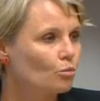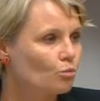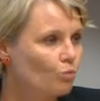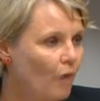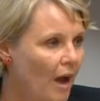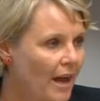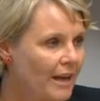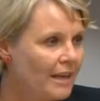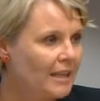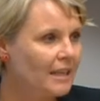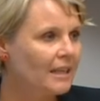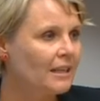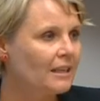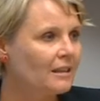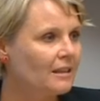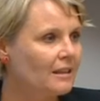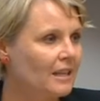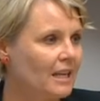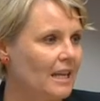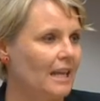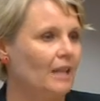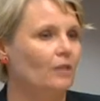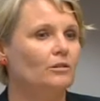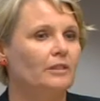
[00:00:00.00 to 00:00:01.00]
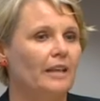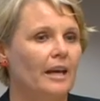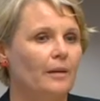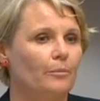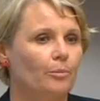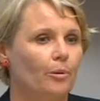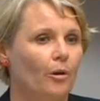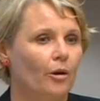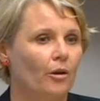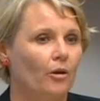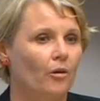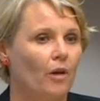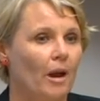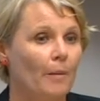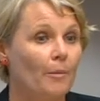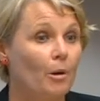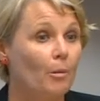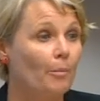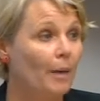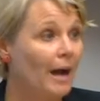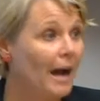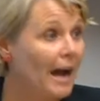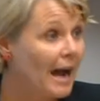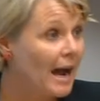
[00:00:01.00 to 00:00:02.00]
running the LDAP program on
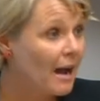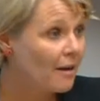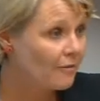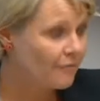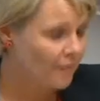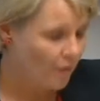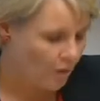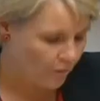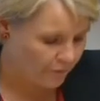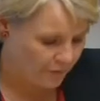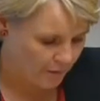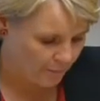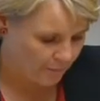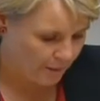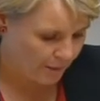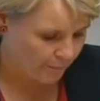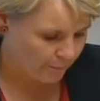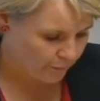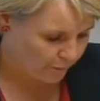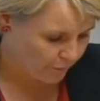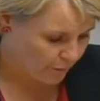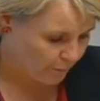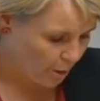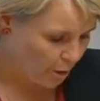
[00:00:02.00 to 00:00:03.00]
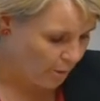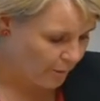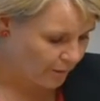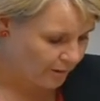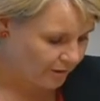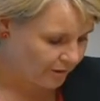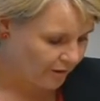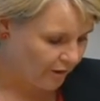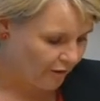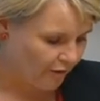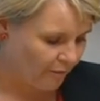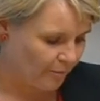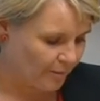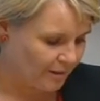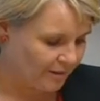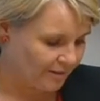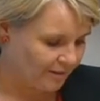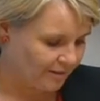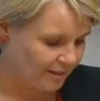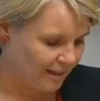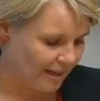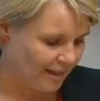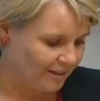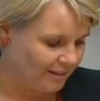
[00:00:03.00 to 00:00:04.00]
behalf of the member for Bowman's government,
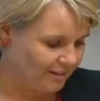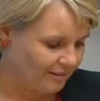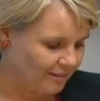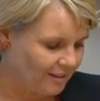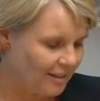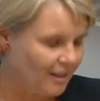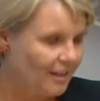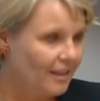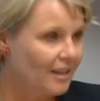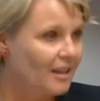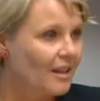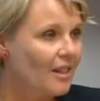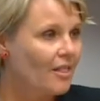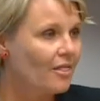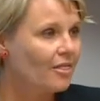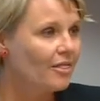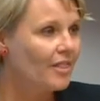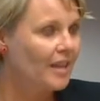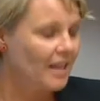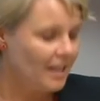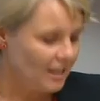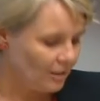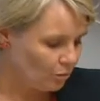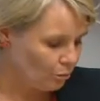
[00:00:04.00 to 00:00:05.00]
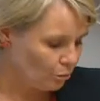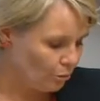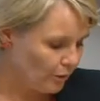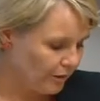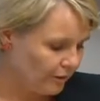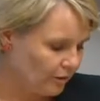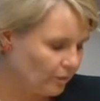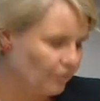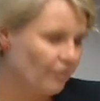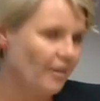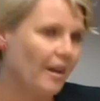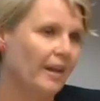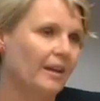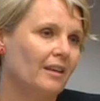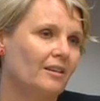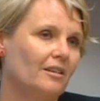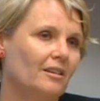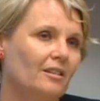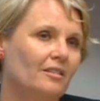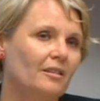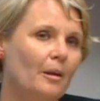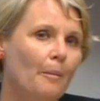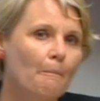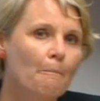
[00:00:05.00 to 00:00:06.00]
says, these risk
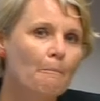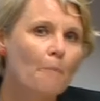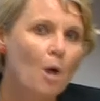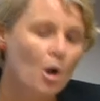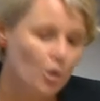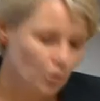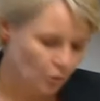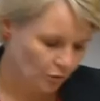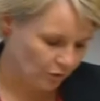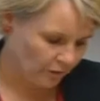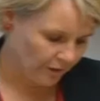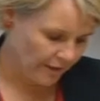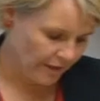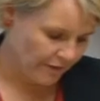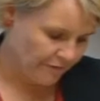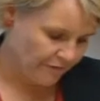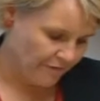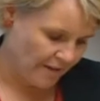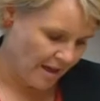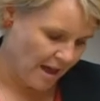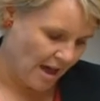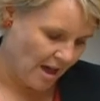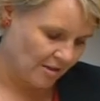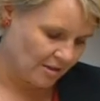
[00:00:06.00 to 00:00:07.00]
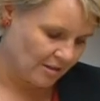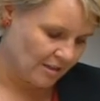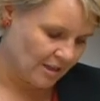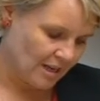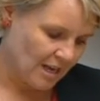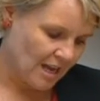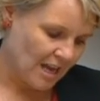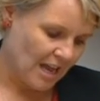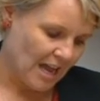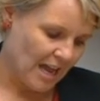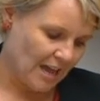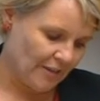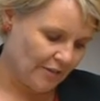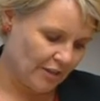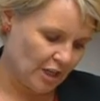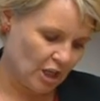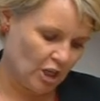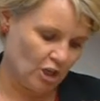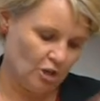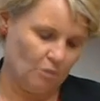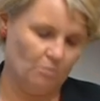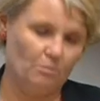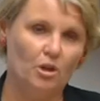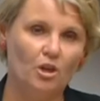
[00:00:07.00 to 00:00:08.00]
factors are mostly found at the
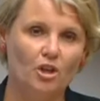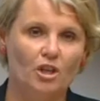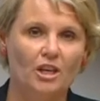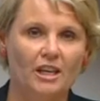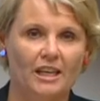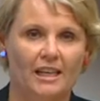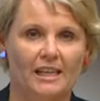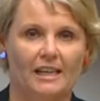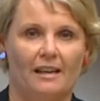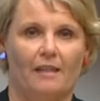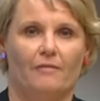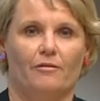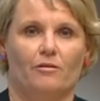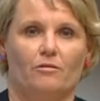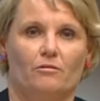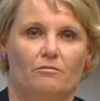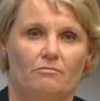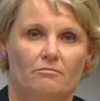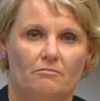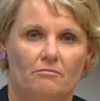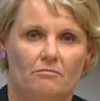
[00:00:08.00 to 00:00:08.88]
community level.